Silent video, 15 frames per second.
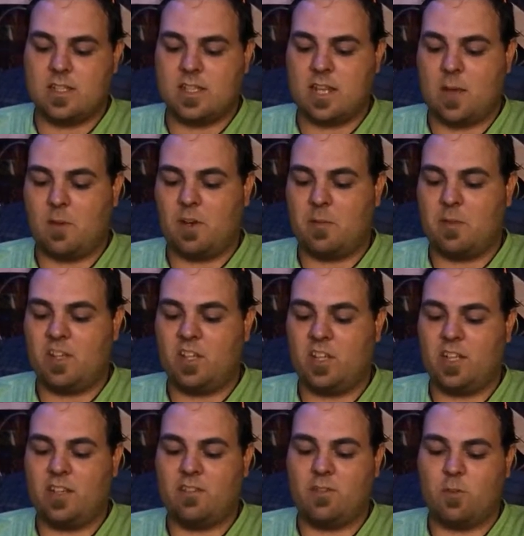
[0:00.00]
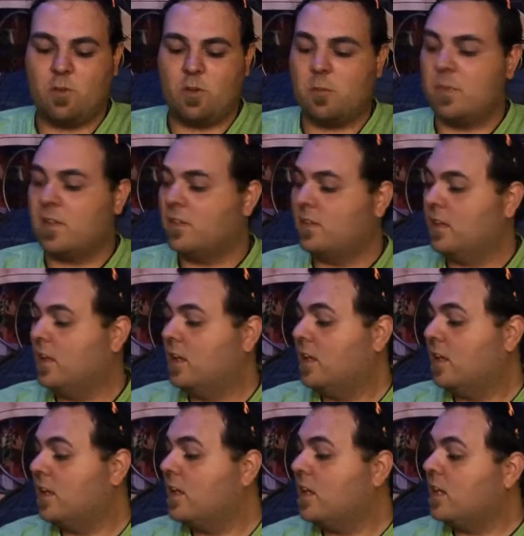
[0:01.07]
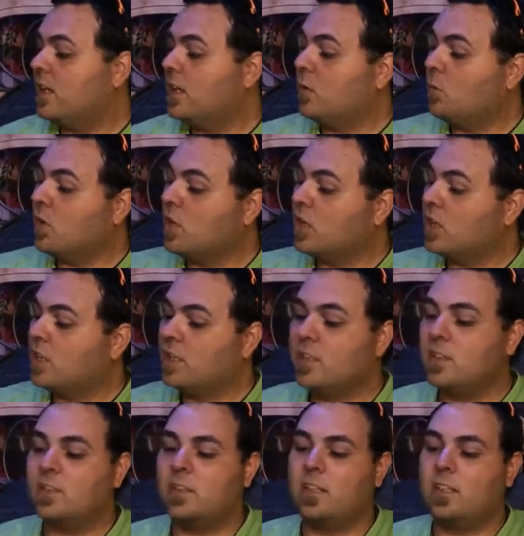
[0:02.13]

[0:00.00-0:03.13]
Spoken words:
It's not what I've been looking for, but it'll work.